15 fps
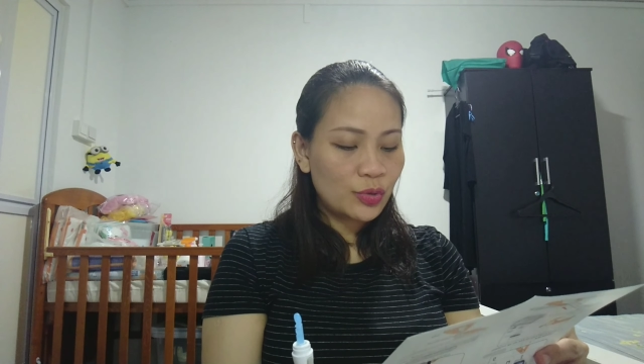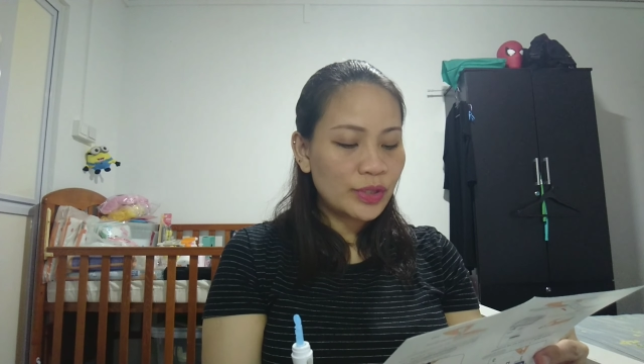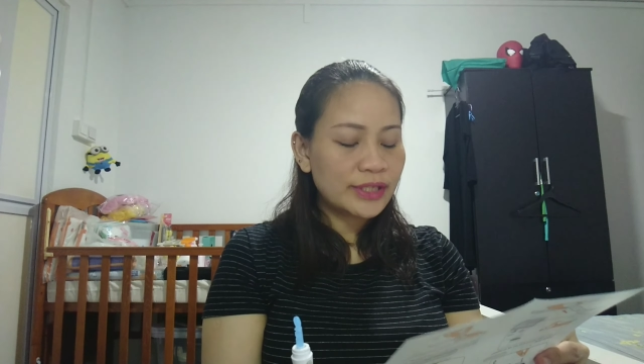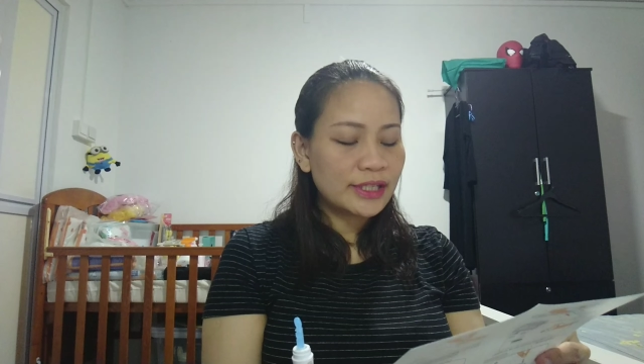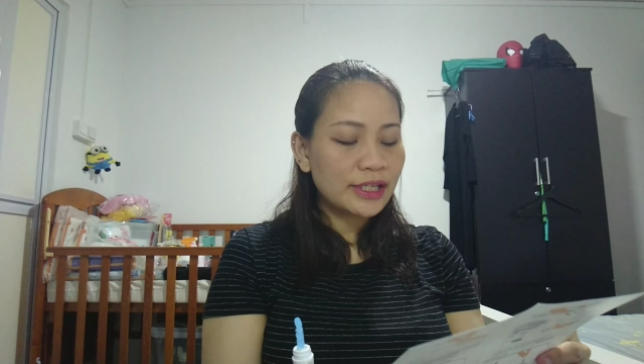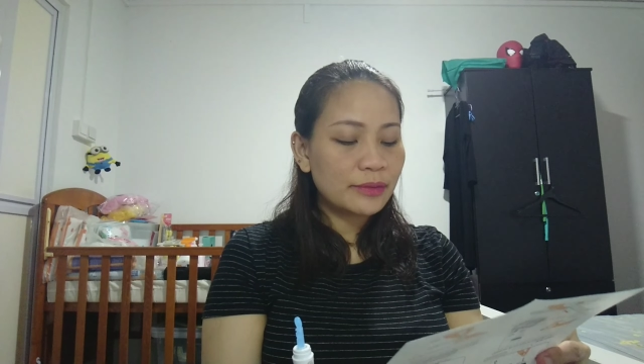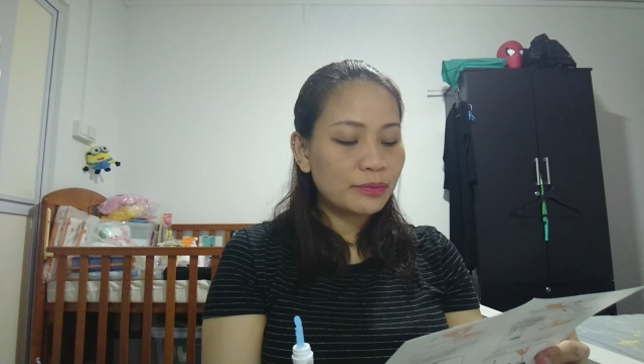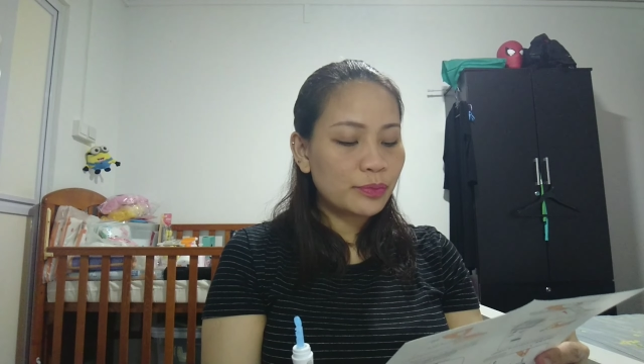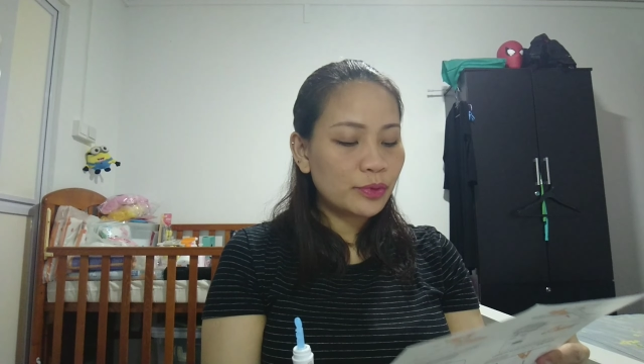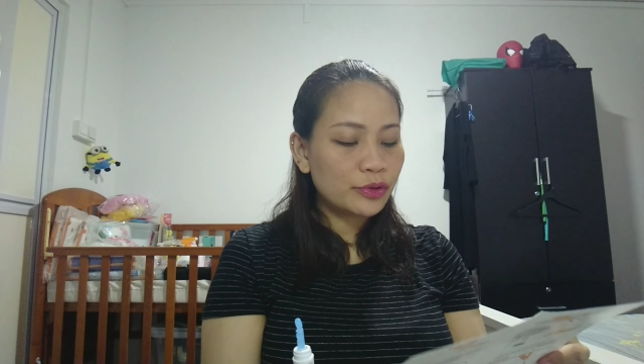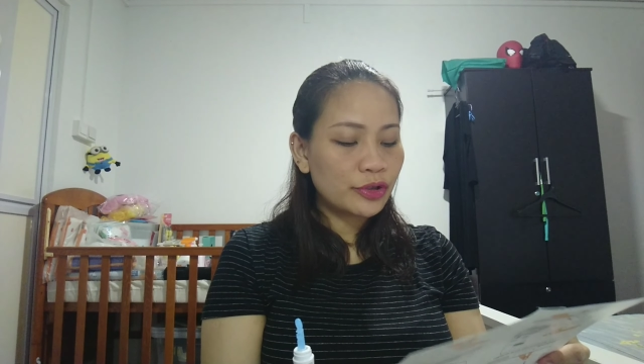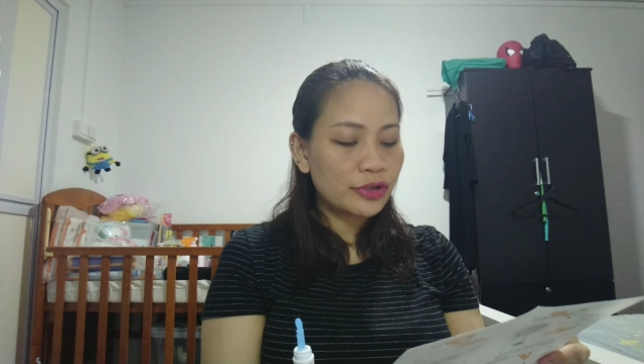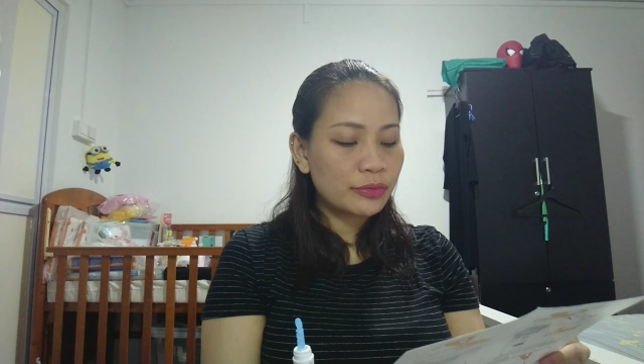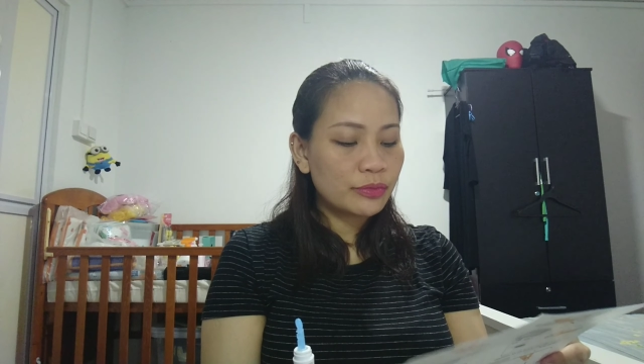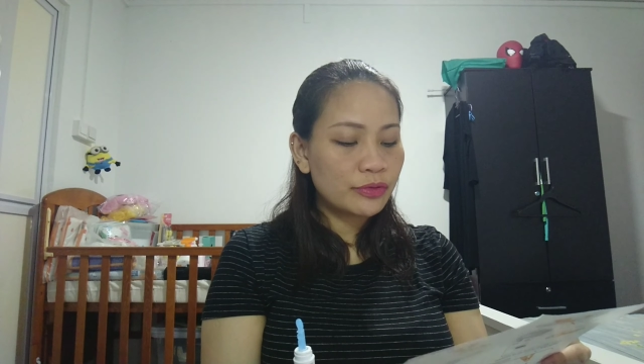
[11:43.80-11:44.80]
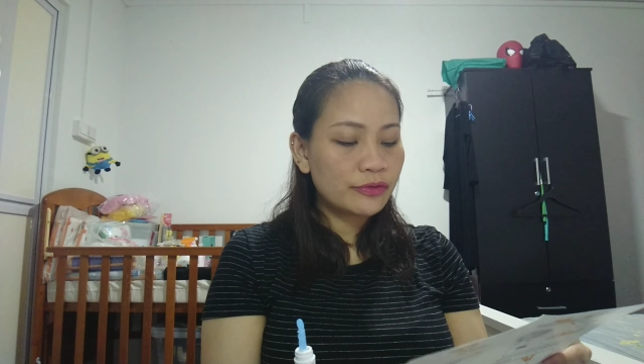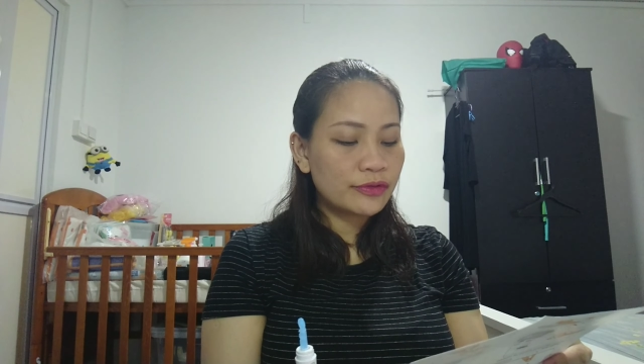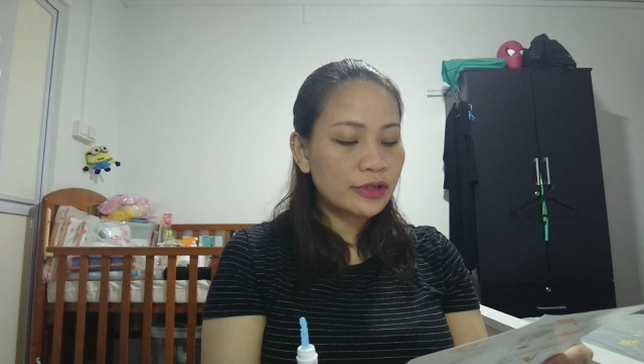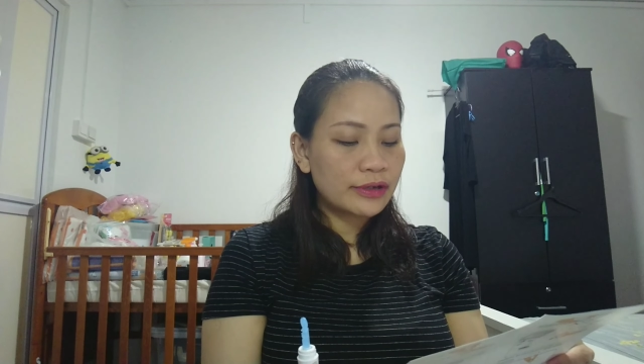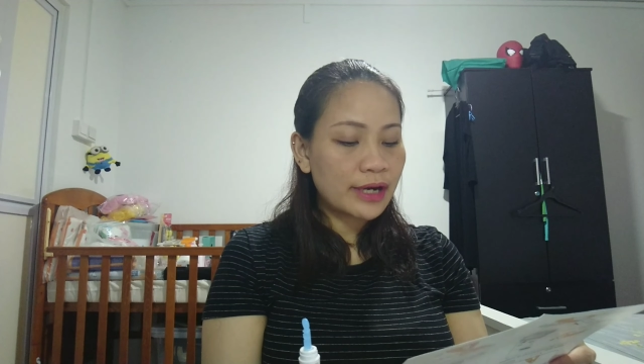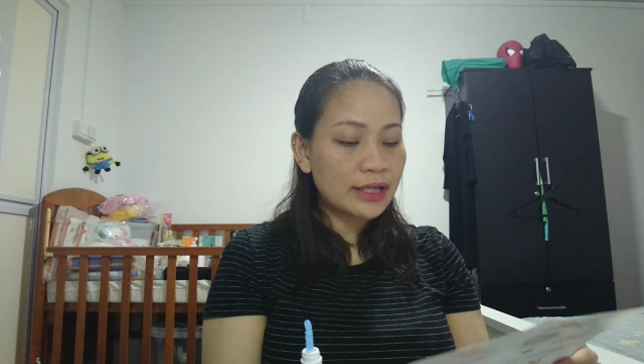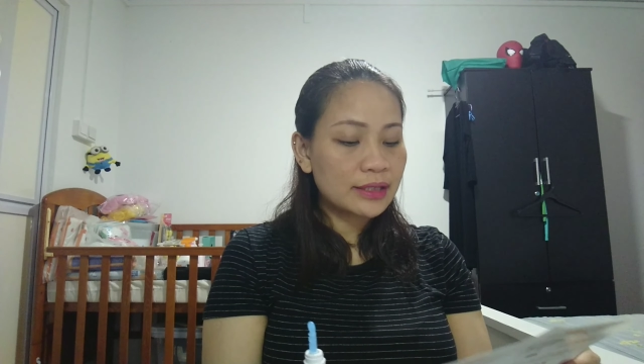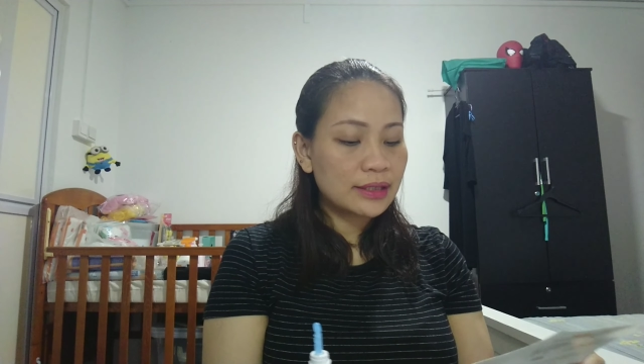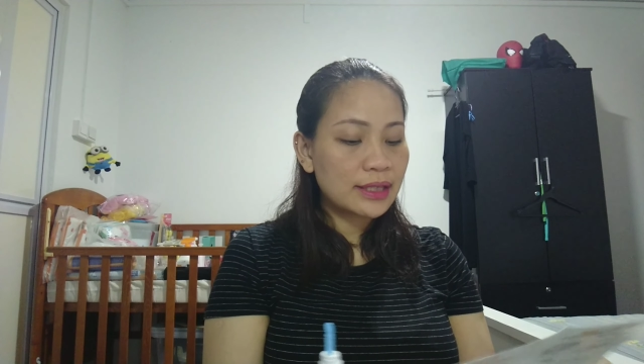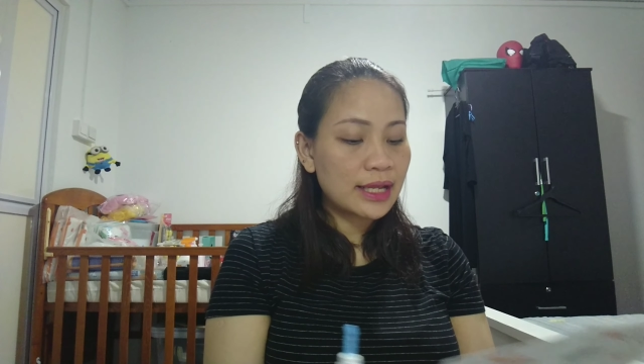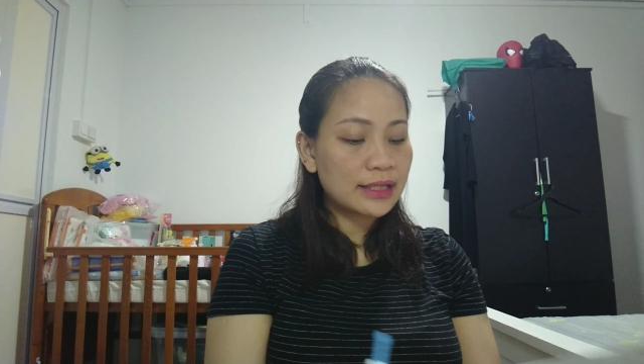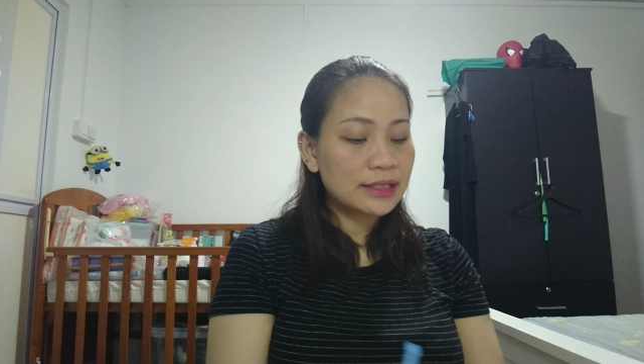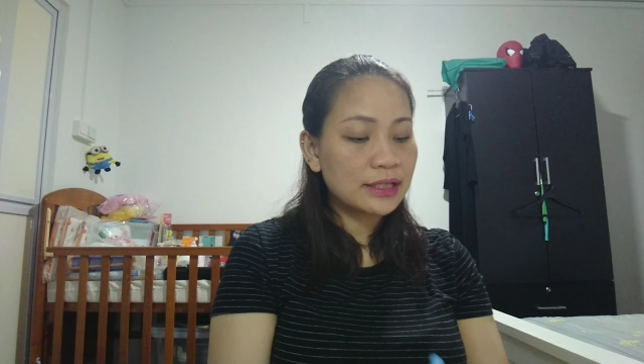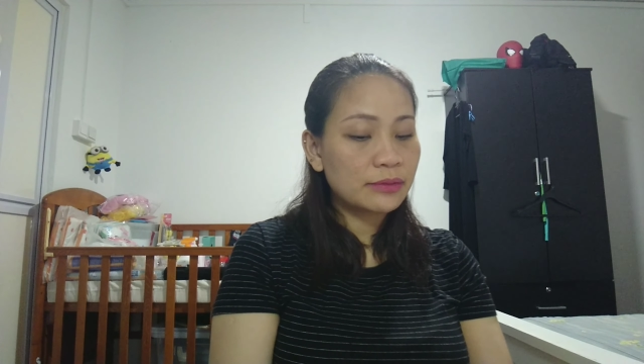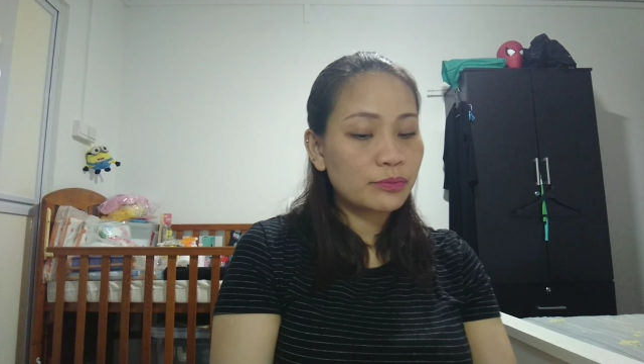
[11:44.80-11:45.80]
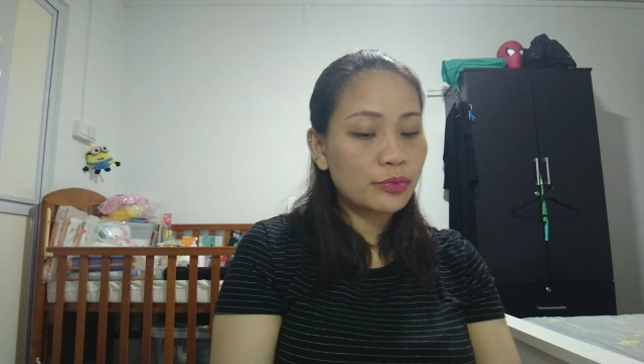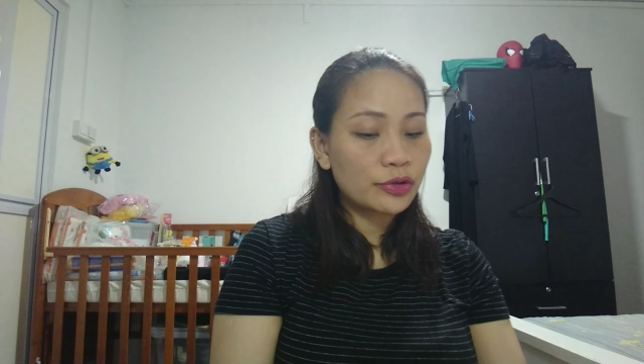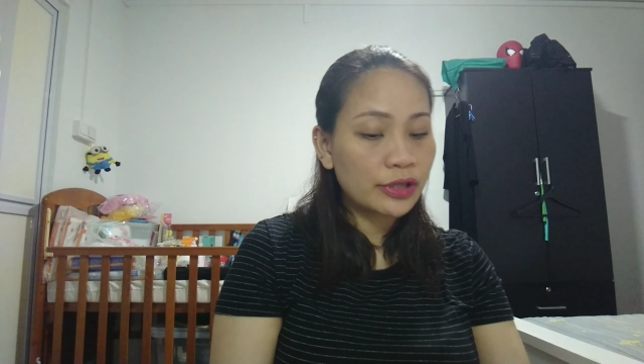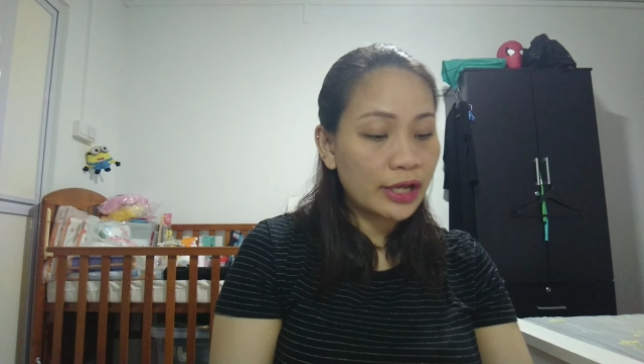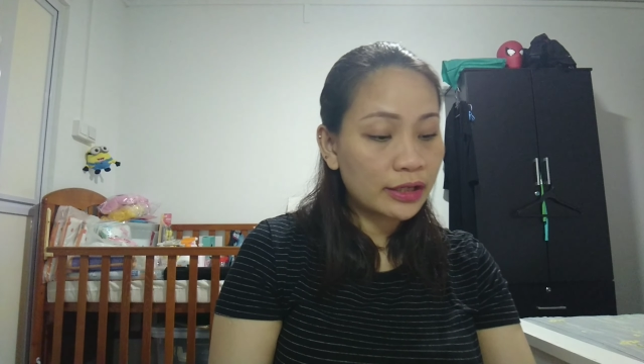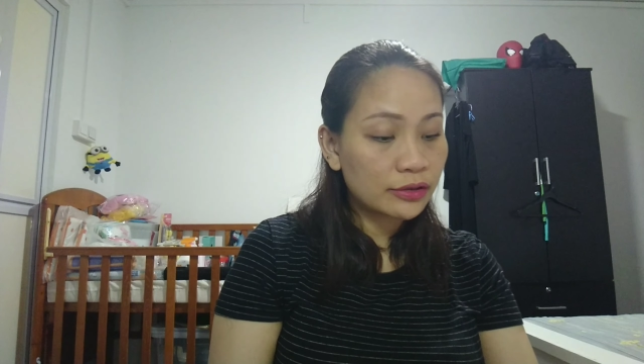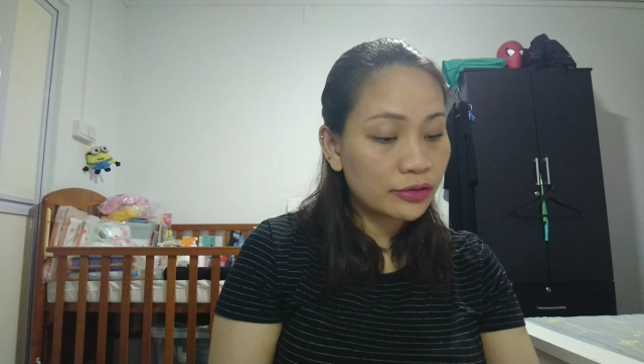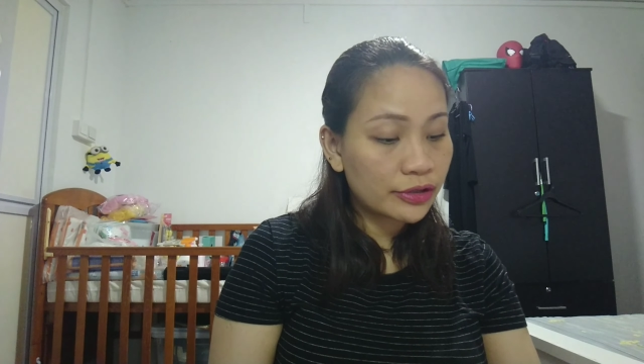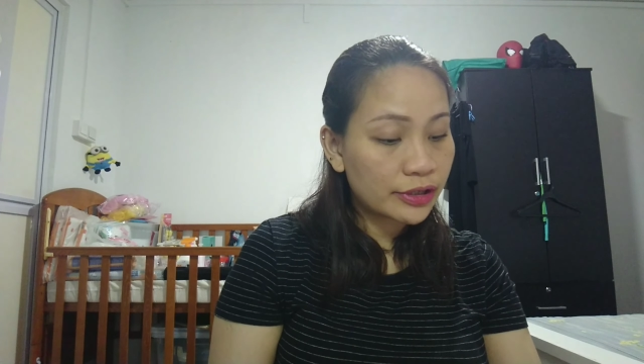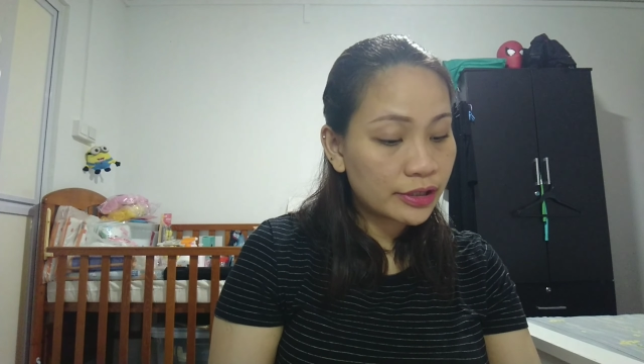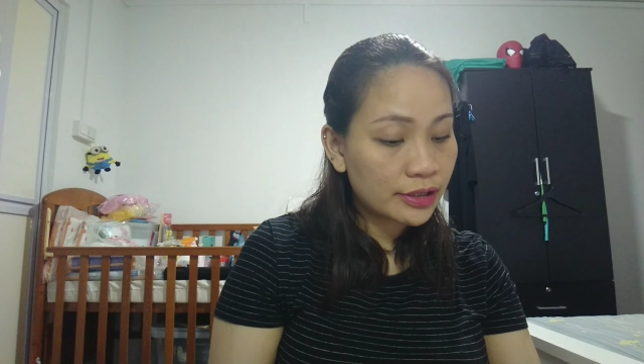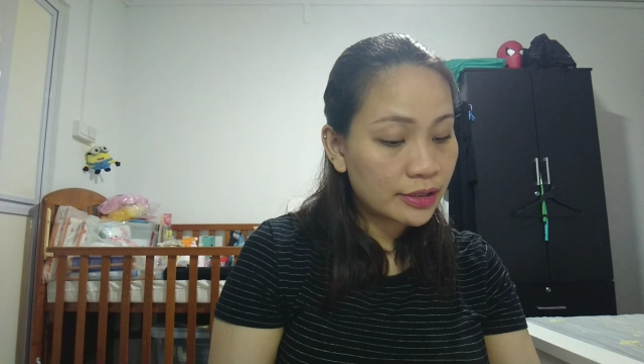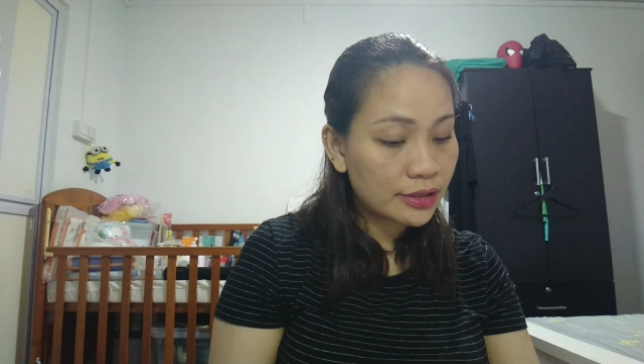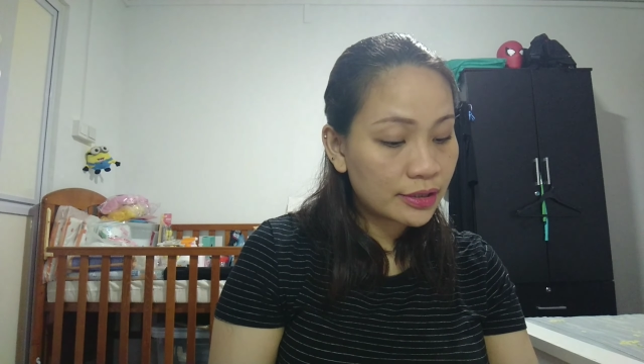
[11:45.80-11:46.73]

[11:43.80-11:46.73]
Twist and pull to remove the lancet protector.